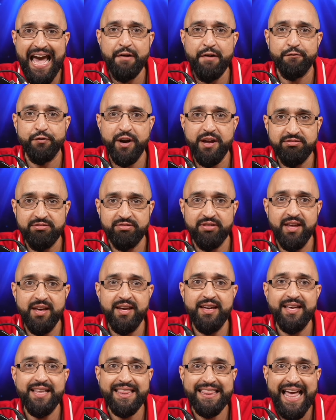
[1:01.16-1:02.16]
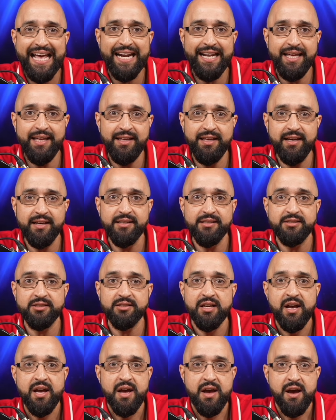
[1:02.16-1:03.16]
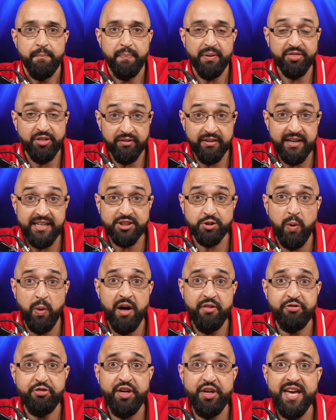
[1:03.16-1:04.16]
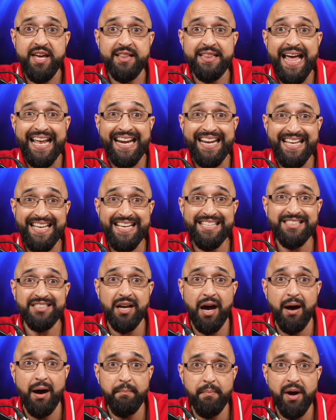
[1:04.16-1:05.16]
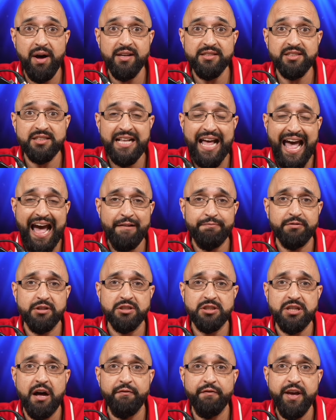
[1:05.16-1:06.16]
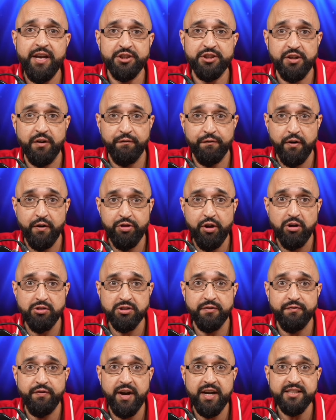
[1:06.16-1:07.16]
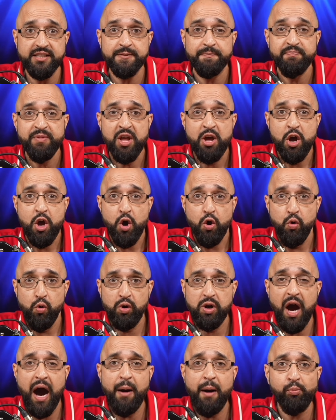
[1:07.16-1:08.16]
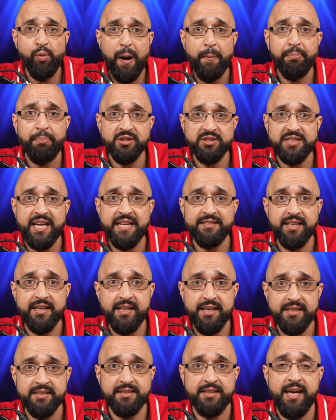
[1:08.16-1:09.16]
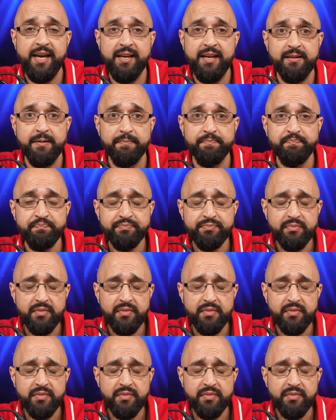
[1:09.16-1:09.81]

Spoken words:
everything that He is. But there is one thing that is a must after salvation for those of us who come representing His kingdom.